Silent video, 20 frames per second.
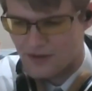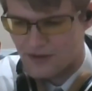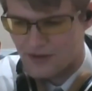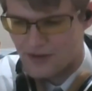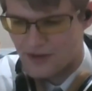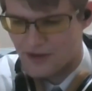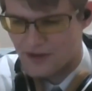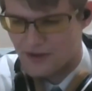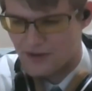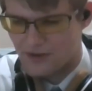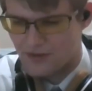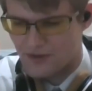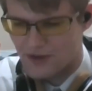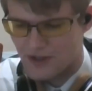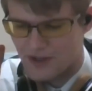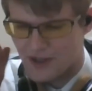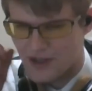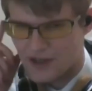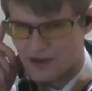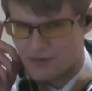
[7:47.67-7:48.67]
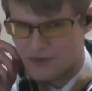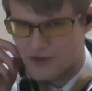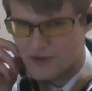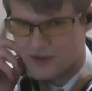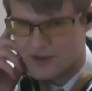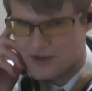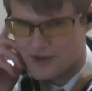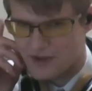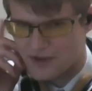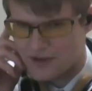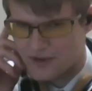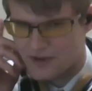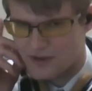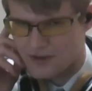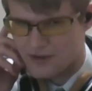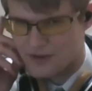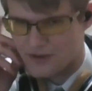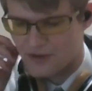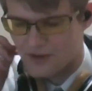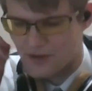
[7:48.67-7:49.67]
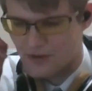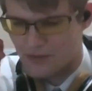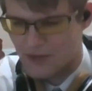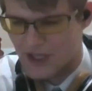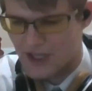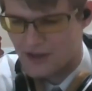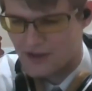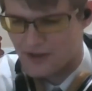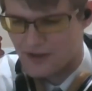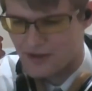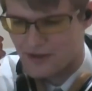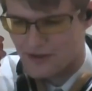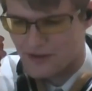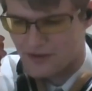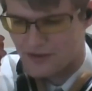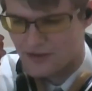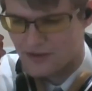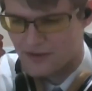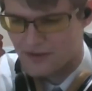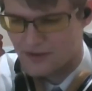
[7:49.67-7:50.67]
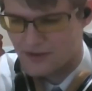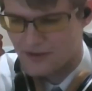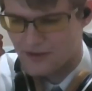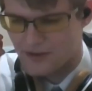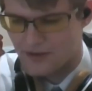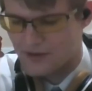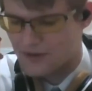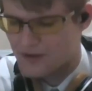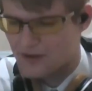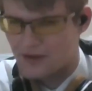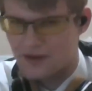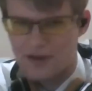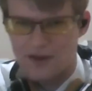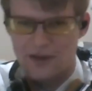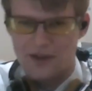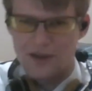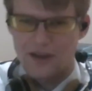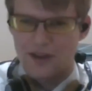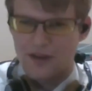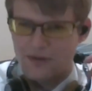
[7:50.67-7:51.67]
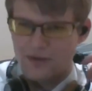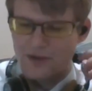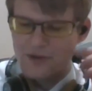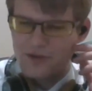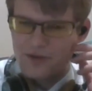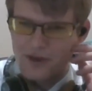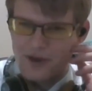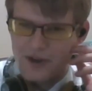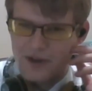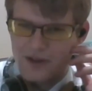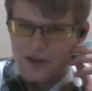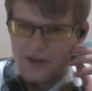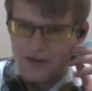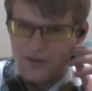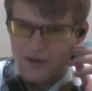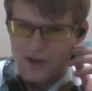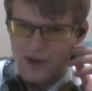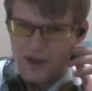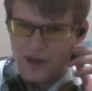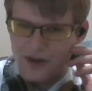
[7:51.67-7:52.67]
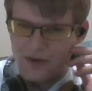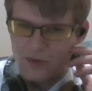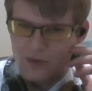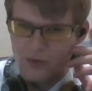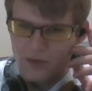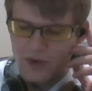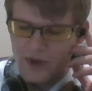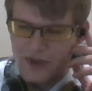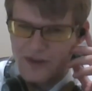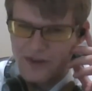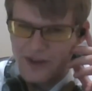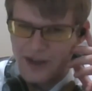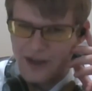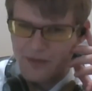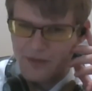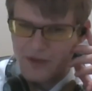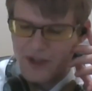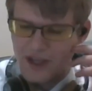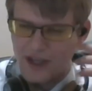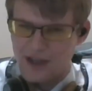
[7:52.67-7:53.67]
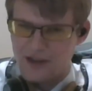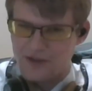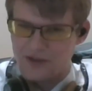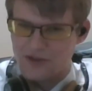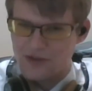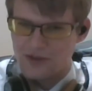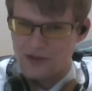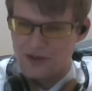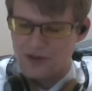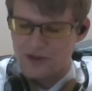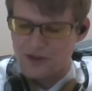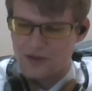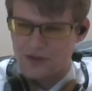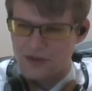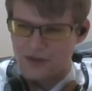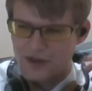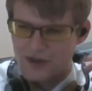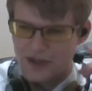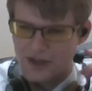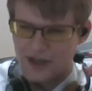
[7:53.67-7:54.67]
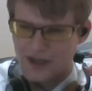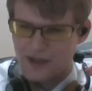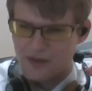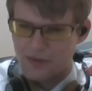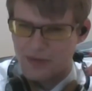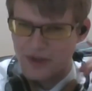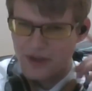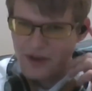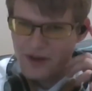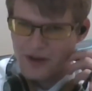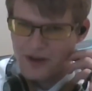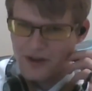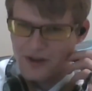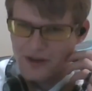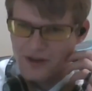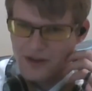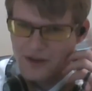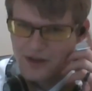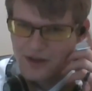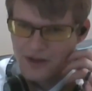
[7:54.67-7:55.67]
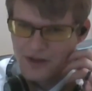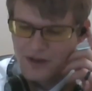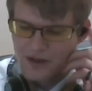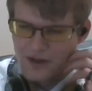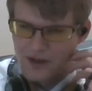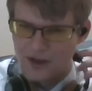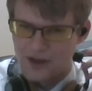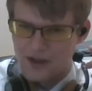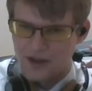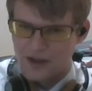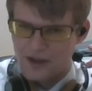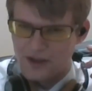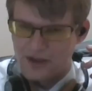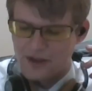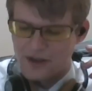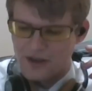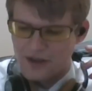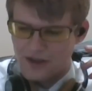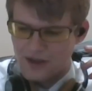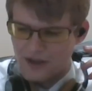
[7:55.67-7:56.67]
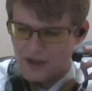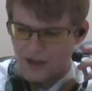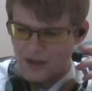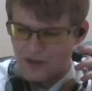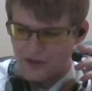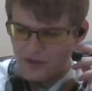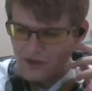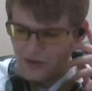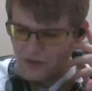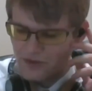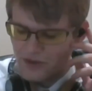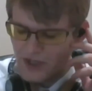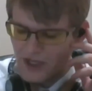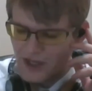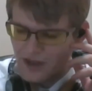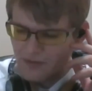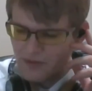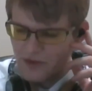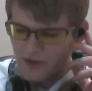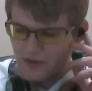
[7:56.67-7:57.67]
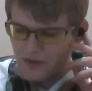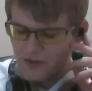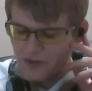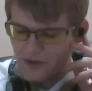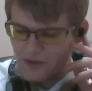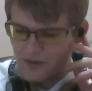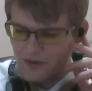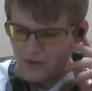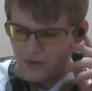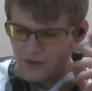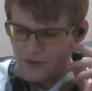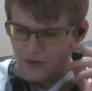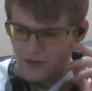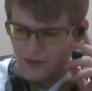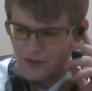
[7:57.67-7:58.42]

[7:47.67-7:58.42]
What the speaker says: And three taps to go back. Yeah, that works great. And then we got one tap to answer or hang up a call, and two taps to